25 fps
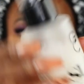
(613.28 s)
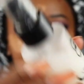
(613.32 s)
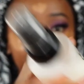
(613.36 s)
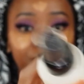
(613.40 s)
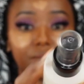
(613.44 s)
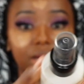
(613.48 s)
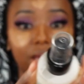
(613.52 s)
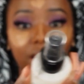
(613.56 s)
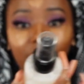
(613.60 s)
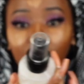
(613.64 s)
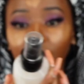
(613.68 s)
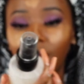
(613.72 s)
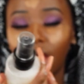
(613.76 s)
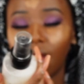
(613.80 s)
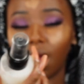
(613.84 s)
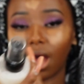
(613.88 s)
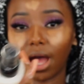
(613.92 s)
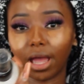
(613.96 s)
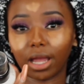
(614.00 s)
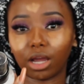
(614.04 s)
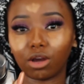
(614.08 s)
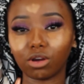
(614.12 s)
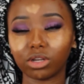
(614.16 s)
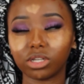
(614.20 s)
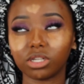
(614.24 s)
spray.
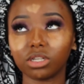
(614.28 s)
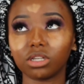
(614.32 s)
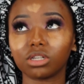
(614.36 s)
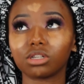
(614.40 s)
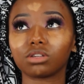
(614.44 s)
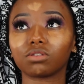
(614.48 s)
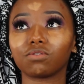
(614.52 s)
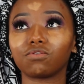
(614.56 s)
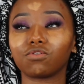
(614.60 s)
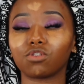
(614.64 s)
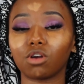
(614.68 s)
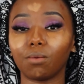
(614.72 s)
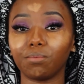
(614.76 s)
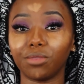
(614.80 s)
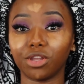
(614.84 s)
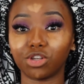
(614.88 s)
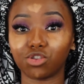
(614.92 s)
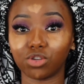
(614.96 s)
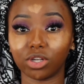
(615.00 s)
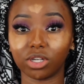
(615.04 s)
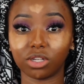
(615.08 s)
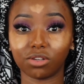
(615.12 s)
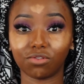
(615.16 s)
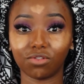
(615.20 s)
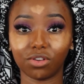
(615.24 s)
I got it from the
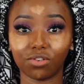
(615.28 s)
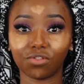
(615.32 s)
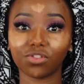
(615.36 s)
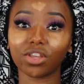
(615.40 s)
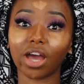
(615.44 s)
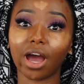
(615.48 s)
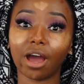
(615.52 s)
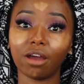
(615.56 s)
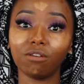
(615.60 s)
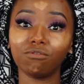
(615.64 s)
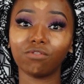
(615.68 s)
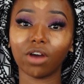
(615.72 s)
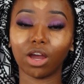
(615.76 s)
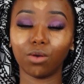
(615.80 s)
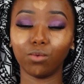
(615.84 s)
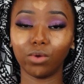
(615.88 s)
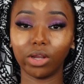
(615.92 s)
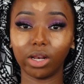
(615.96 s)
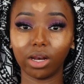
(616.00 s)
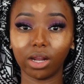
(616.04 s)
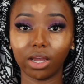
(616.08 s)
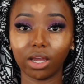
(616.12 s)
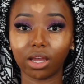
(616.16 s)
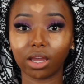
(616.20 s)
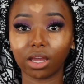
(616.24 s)
25th Hive. I will
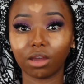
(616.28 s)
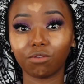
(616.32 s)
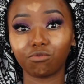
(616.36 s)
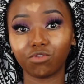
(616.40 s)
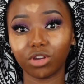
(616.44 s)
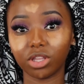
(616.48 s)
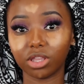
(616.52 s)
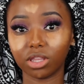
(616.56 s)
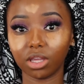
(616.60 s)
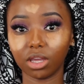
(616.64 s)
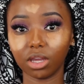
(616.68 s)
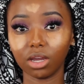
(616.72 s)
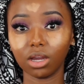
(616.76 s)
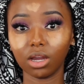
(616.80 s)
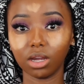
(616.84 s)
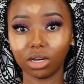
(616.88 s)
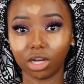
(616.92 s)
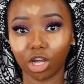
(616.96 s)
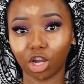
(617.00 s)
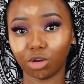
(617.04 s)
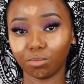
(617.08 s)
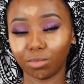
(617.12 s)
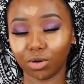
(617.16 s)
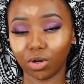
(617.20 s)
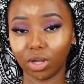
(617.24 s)
link everything
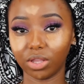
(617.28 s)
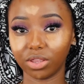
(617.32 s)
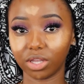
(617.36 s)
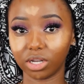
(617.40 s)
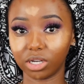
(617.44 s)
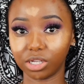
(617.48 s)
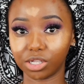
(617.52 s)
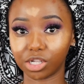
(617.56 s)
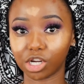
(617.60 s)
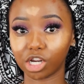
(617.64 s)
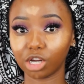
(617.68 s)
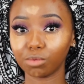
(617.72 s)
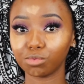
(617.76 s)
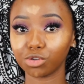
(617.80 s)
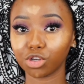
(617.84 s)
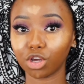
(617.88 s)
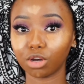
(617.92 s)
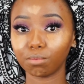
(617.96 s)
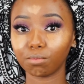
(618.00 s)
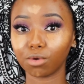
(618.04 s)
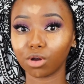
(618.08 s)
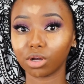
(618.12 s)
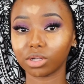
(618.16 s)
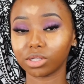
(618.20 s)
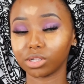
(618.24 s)
down below in the
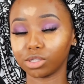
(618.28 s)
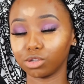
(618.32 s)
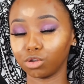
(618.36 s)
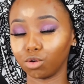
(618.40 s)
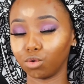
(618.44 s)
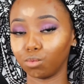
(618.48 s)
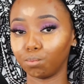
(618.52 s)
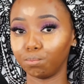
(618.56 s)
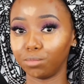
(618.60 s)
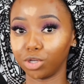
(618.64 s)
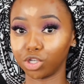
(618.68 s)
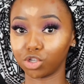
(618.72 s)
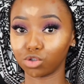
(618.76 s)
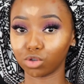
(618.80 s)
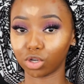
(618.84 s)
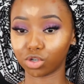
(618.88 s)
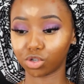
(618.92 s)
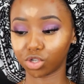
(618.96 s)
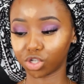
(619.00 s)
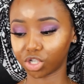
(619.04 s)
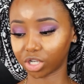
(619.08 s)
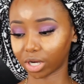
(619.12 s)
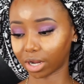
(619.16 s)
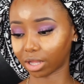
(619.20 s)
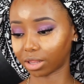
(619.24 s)
description box, so be sure
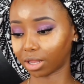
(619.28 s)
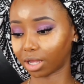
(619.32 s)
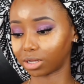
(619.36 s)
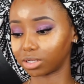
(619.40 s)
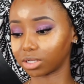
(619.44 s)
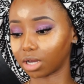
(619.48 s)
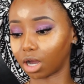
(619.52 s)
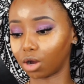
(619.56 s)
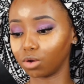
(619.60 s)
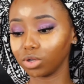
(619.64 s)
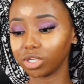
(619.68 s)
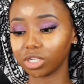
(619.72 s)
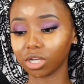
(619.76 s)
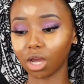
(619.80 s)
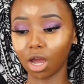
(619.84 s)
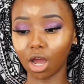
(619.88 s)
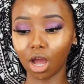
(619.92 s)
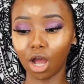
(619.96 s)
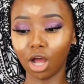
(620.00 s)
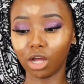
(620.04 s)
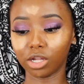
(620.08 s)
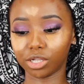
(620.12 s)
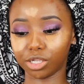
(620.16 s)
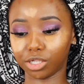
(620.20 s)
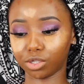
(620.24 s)
to check that out.
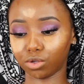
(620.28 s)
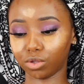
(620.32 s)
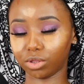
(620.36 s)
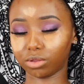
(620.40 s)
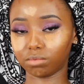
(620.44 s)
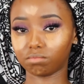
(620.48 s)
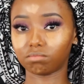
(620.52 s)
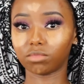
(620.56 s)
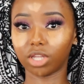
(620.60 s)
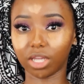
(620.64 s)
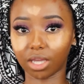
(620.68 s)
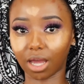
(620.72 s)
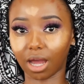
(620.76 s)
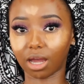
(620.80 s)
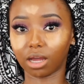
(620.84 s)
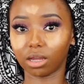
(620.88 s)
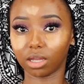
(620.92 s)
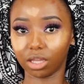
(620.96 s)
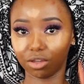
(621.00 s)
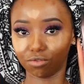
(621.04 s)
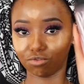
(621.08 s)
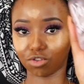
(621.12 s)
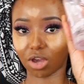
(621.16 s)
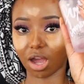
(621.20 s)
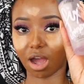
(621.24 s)
So yeah,
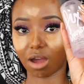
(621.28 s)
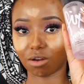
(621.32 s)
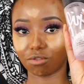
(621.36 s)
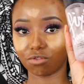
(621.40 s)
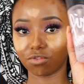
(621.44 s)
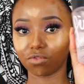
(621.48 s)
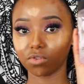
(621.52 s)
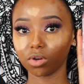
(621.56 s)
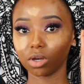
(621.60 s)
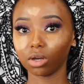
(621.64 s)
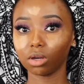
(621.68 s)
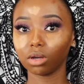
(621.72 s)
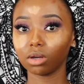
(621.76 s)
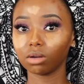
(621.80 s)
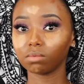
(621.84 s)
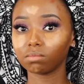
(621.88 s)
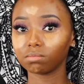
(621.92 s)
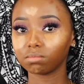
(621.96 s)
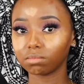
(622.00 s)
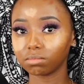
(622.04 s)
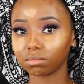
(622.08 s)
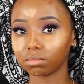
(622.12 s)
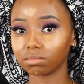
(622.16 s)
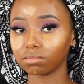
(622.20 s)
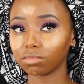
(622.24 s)
if you have
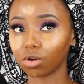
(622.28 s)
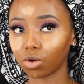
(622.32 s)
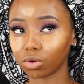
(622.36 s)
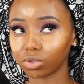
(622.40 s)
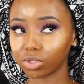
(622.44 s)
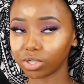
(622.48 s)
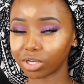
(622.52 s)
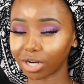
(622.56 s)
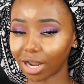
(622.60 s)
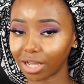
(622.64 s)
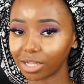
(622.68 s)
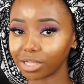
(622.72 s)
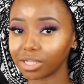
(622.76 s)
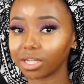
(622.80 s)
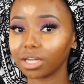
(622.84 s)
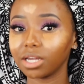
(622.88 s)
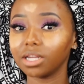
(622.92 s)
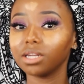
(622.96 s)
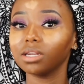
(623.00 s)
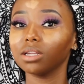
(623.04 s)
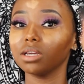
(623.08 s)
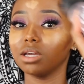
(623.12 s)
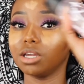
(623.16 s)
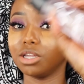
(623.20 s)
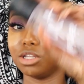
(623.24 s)
dry
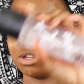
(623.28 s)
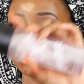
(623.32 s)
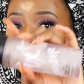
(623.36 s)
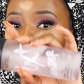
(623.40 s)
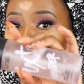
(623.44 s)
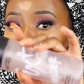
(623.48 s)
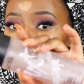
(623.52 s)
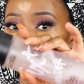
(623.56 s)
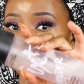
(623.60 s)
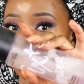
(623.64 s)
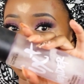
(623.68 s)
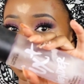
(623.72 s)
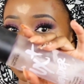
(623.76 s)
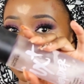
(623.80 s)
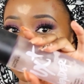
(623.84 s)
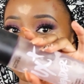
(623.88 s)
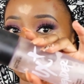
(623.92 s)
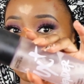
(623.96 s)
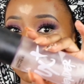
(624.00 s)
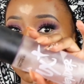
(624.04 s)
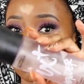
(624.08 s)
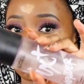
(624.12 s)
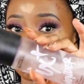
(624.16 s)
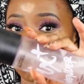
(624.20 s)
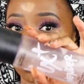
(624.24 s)
skin, use something that's a
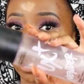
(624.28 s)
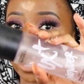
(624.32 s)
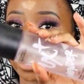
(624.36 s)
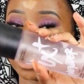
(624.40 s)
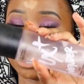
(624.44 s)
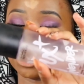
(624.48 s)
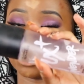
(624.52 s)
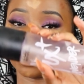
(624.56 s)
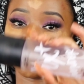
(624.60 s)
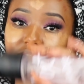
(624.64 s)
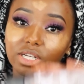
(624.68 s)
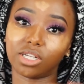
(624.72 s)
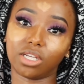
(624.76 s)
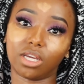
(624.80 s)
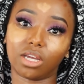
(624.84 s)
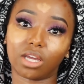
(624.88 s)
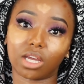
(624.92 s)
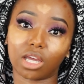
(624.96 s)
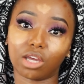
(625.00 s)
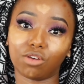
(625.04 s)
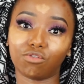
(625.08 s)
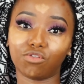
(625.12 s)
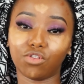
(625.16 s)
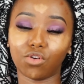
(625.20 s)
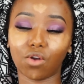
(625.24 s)
bit more
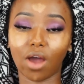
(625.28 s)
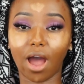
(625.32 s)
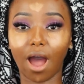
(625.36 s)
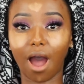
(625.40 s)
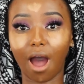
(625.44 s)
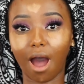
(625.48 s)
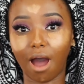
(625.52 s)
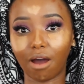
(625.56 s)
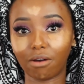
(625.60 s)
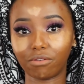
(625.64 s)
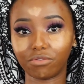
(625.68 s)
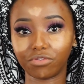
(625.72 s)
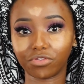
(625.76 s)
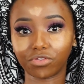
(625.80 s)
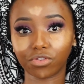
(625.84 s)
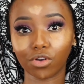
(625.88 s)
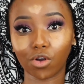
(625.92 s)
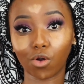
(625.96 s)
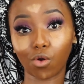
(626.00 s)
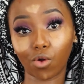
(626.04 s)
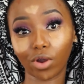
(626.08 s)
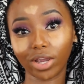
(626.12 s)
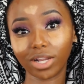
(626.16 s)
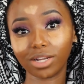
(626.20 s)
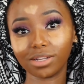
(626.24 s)
hydrating. If you have
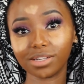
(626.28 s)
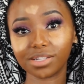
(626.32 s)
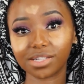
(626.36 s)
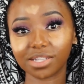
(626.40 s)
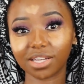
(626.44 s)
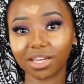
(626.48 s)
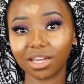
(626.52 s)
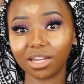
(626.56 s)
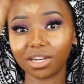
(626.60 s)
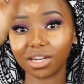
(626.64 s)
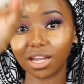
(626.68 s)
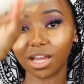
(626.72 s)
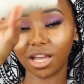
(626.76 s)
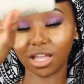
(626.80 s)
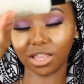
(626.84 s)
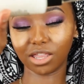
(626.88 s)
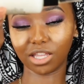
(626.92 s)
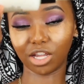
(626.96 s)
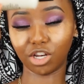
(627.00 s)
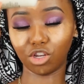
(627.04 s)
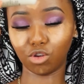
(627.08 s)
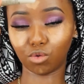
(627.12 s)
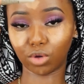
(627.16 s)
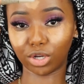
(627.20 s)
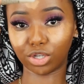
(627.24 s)
oily skin,
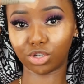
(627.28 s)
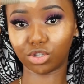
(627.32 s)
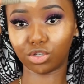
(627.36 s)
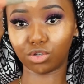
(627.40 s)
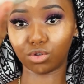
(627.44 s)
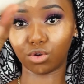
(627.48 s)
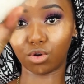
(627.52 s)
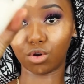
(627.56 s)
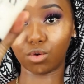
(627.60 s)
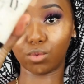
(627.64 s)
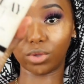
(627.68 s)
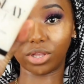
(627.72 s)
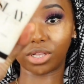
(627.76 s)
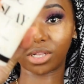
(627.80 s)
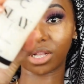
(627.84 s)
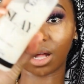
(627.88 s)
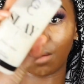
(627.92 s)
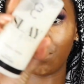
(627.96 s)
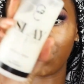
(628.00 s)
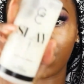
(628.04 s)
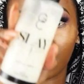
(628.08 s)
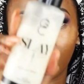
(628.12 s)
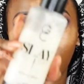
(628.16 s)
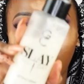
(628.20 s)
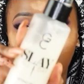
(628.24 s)
then you want to go with
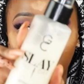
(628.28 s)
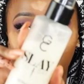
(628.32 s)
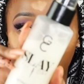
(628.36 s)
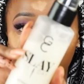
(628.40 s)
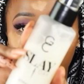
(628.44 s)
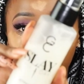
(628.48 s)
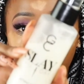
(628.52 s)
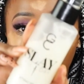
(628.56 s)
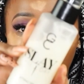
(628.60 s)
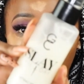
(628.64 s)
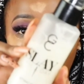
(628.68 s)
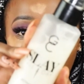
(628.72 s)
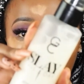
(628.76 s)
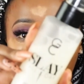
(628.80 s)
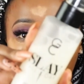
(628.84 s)
something a bit more